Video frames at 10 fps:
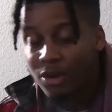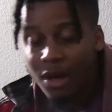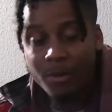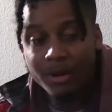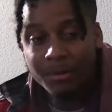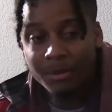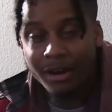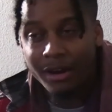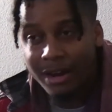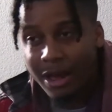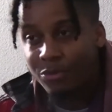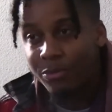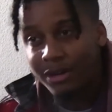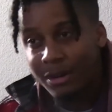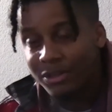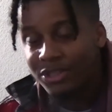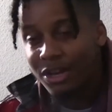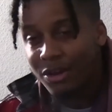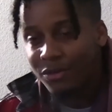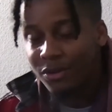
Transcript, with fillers: So I went up there and I was putting up the shelf.